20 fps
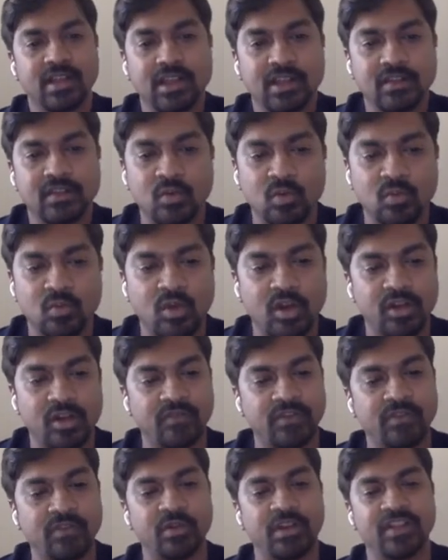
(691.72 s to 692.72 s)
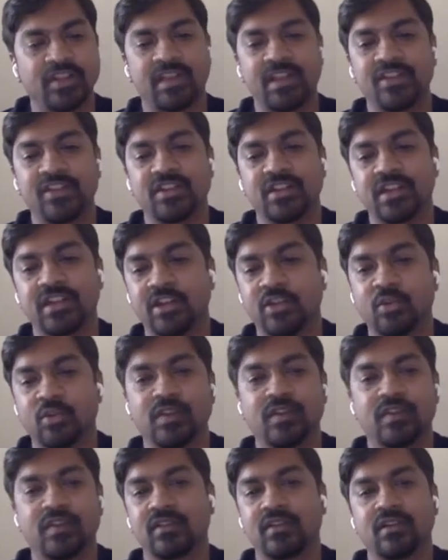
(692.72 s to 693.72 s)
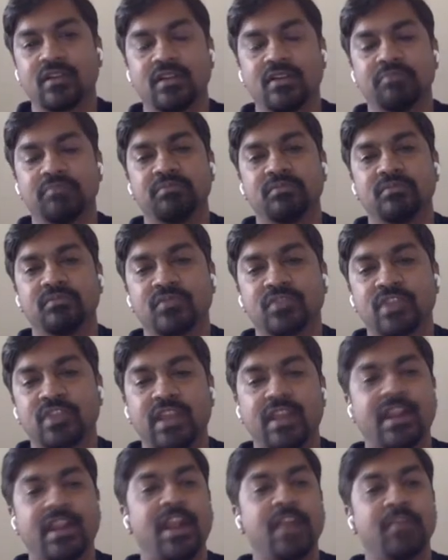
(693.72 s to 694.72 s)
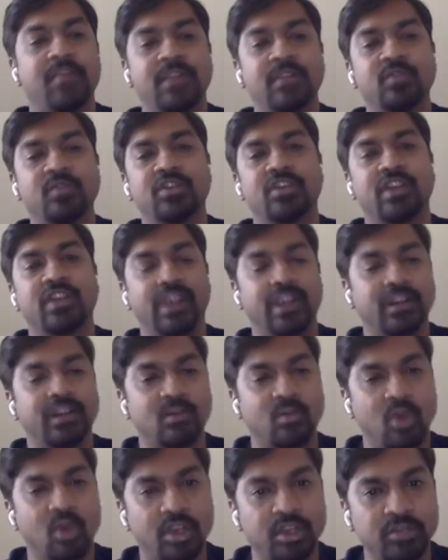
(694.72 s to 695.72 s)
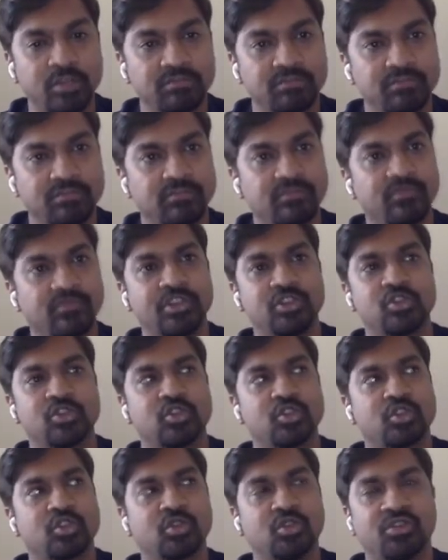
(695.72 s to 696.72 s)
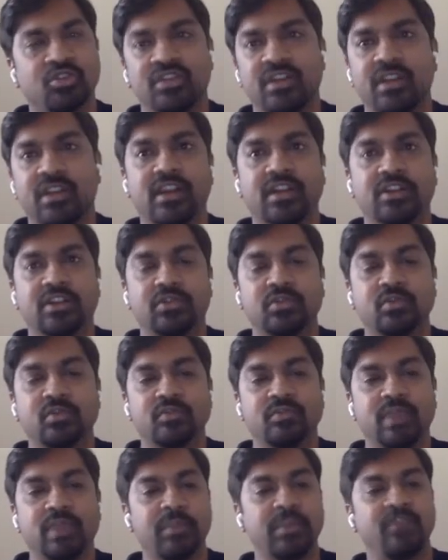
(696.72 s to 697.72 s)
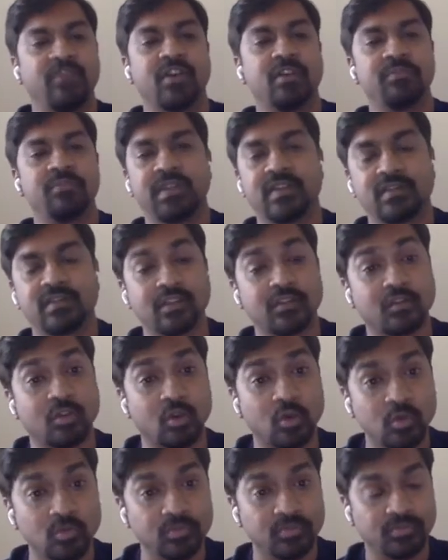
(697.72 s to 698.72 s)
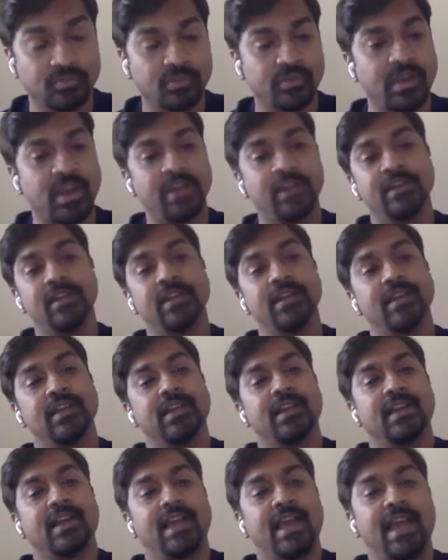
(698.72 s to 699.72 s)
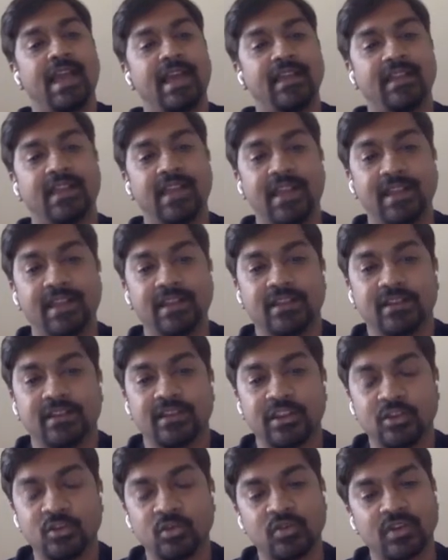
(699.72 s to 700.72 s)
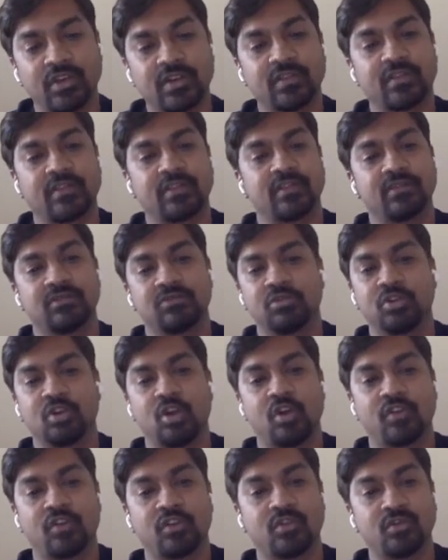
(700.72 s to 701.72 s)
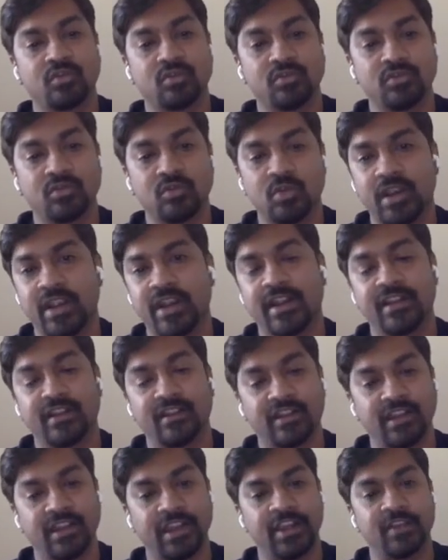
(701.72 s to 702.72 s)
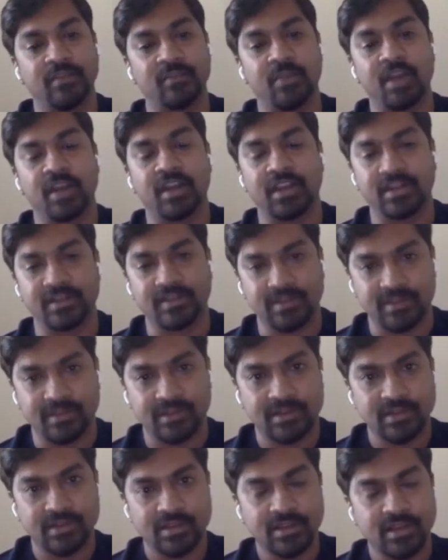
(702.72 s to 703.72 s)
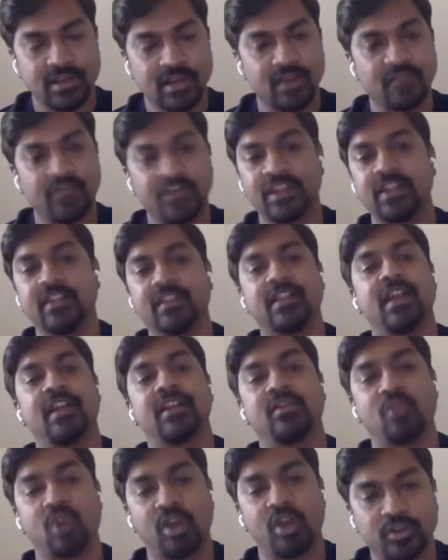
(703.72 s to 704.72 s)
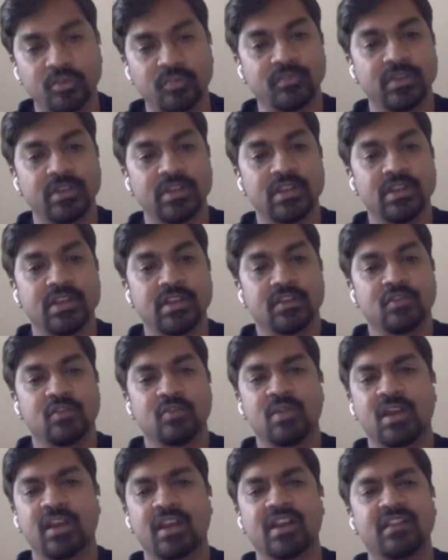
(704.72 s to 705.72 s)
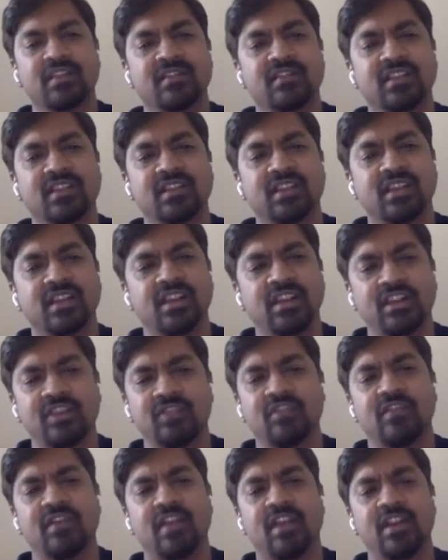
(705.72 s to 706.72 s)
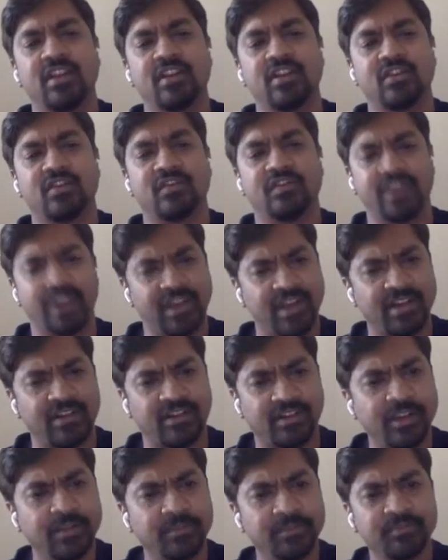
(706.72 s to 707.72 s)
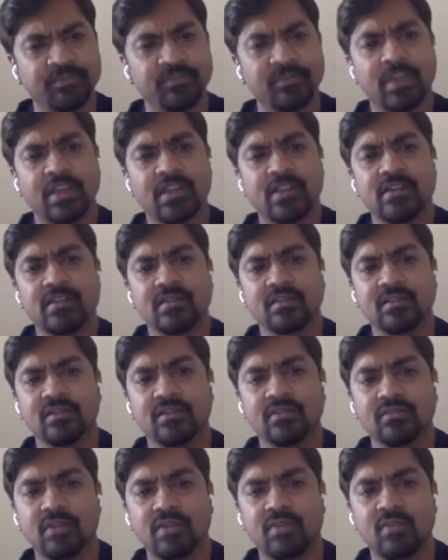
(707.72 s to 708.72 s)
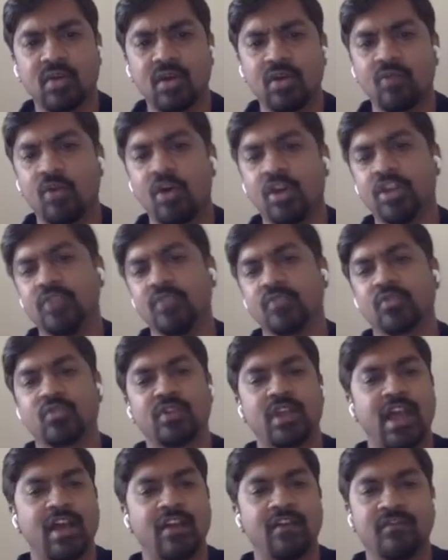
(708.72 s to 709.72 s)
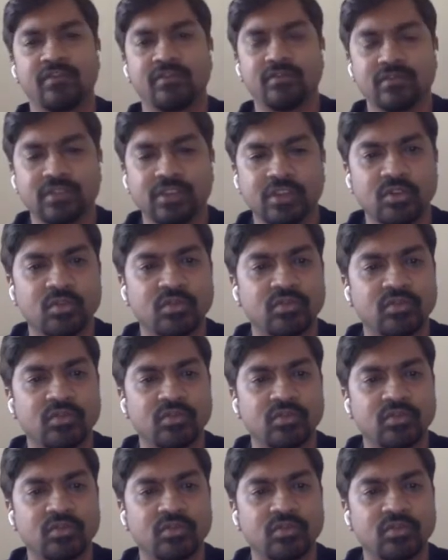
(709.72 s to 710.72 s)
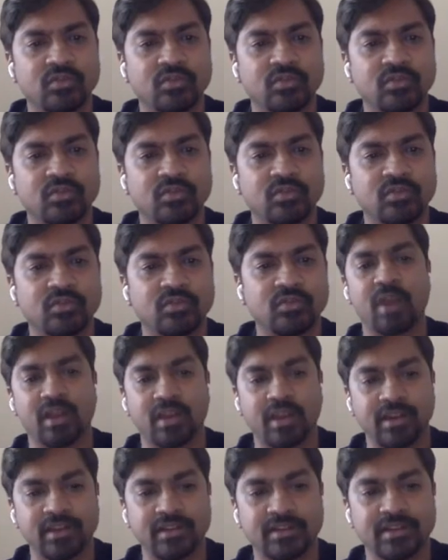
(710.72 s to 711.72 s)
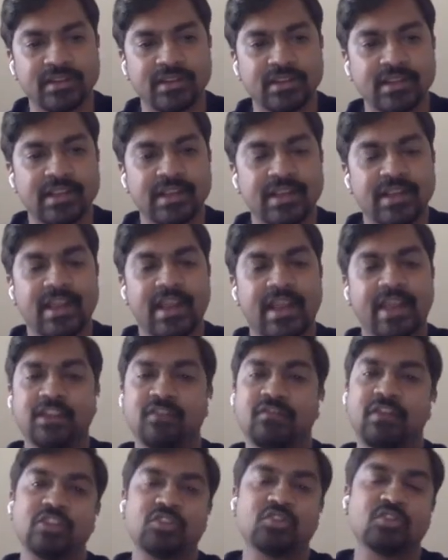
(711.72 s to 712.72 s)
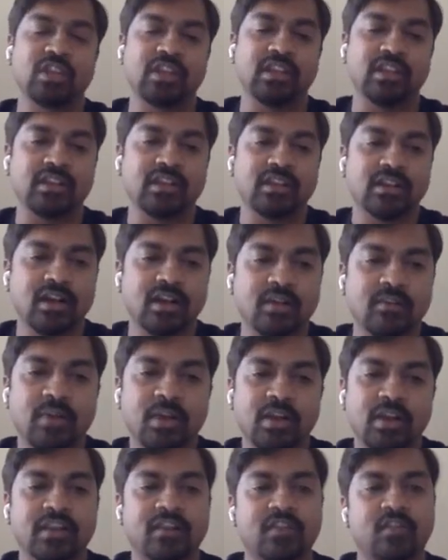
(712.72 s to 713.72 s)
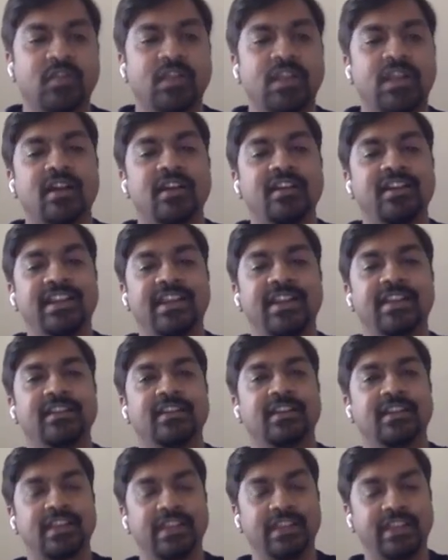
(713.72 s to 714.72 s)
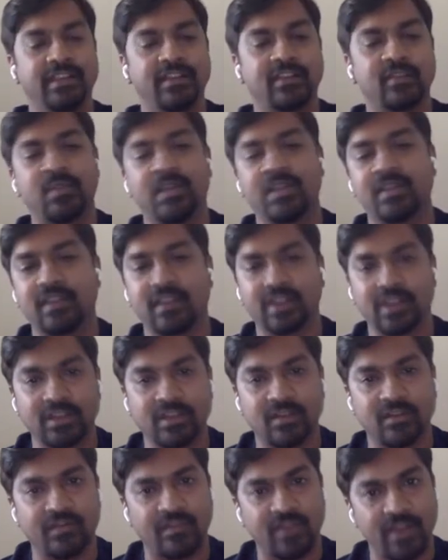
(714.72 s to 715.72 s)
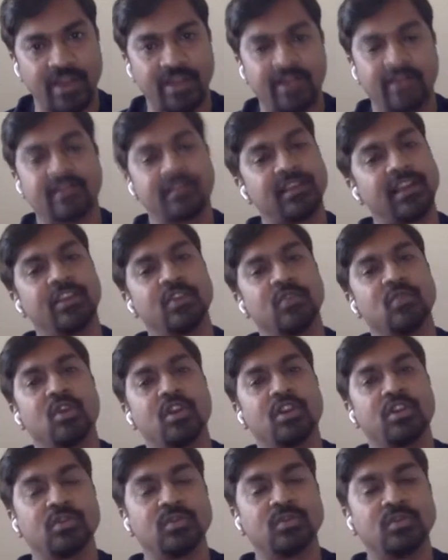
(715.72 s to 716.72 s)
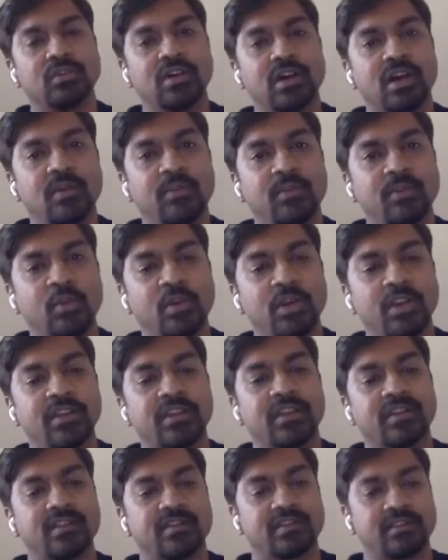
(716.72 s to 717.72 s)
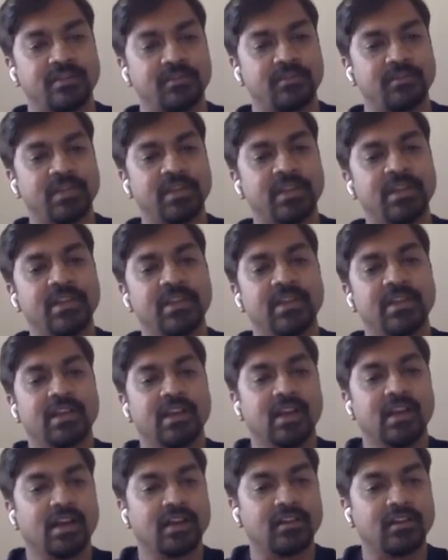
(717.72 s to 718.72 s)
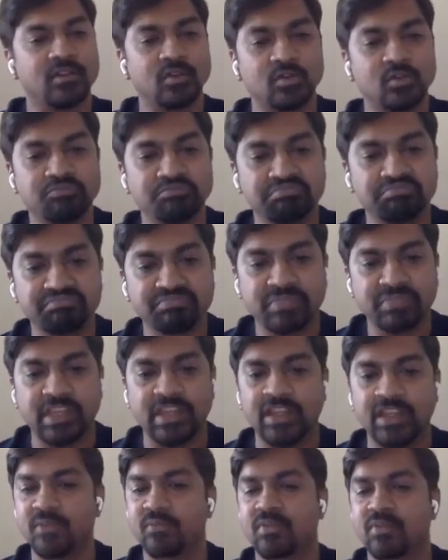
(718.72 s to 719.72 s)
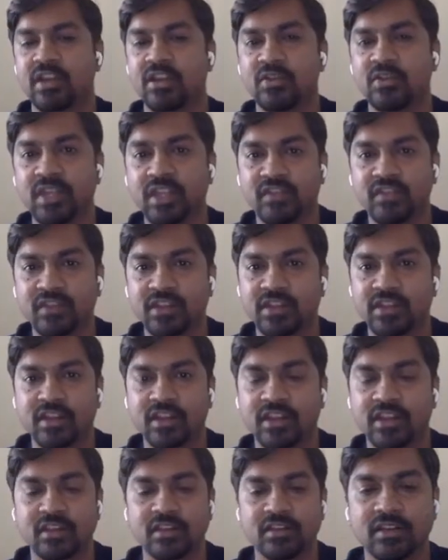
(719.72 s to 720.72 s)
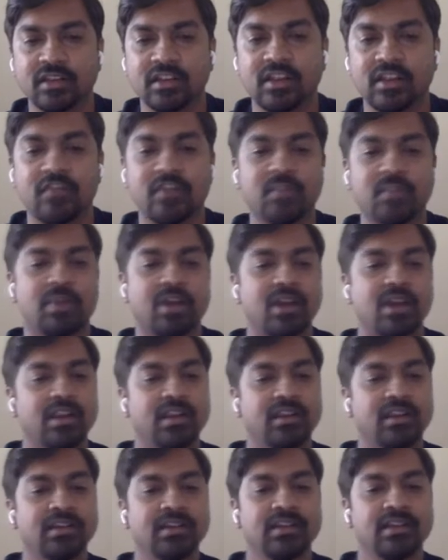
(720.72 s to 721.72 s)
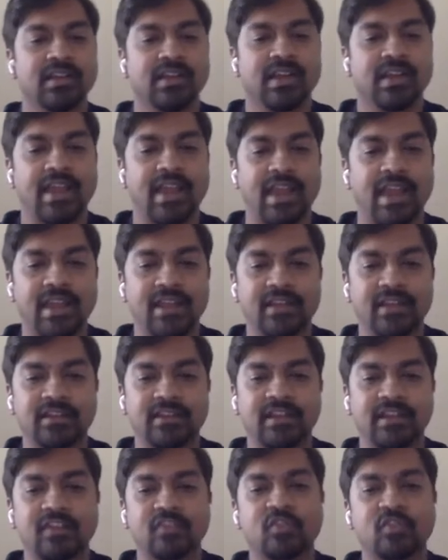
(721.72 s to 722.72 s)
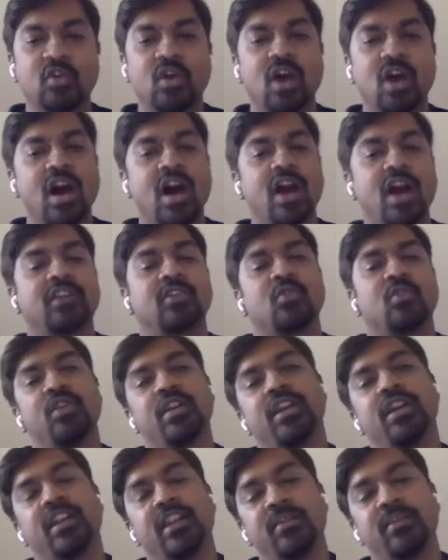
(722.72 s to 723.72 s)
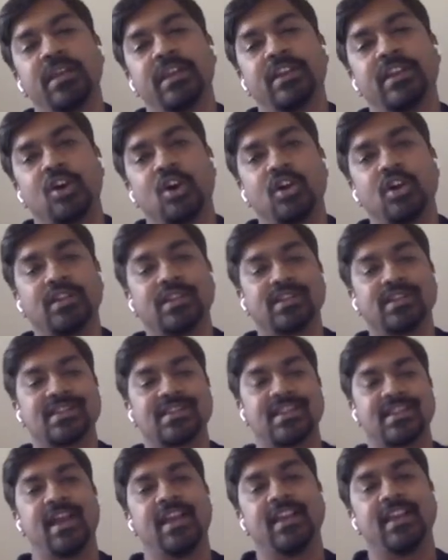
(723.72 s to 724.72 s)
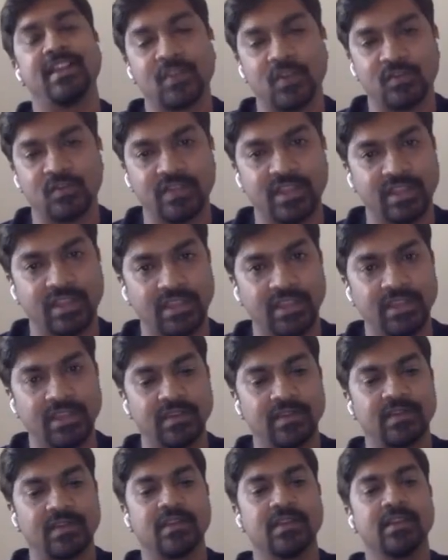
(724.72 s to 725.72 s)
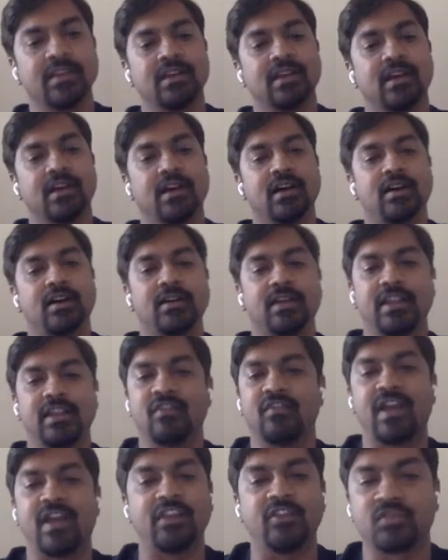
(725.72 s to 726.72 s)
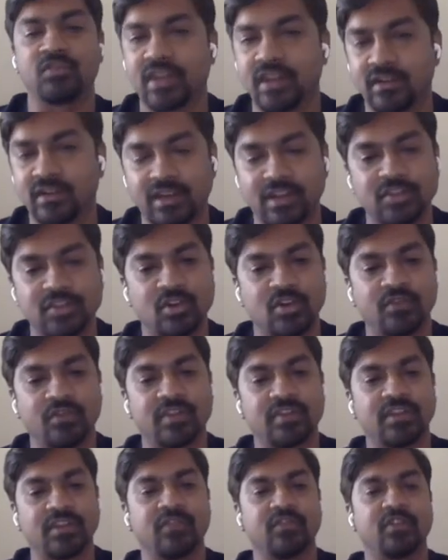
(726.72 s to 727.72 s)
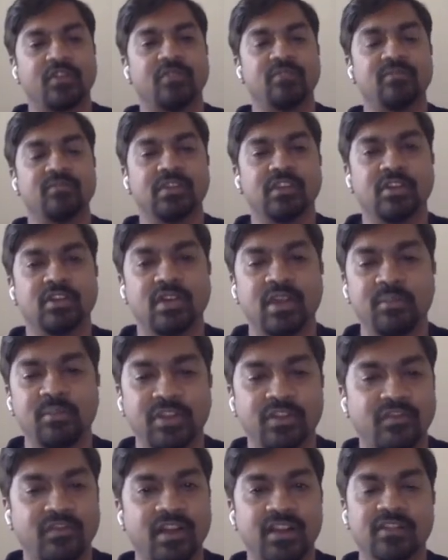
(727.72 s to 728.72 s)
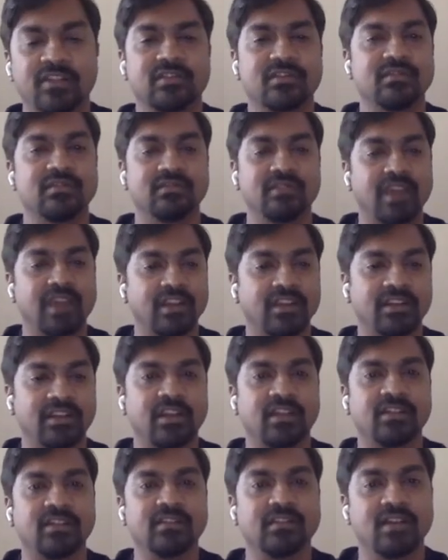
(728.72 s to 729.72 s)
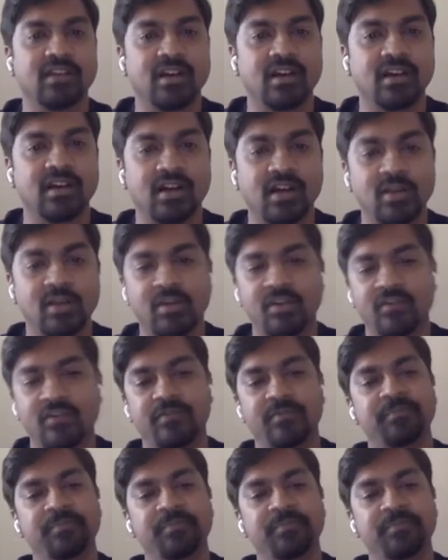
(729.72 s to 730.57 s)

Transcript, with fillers: So what we would essentially do is, um, say, an admin would create a volume which could relate to maybe one business group, right? And then the users could also go ahead and create buckets uh, within that volume so bucket is nothing an equivalent of directory. So a, a volumes could have you know zero or more buckets, and eventually uh, buckets will contain the keys, basically the files that you want to upload in the system. Uh, so key names are unique within a given bucket, and there is no hard-coded limit on the size of the keys, uh, and the values can range obviously from you know empty files to anything uh, above.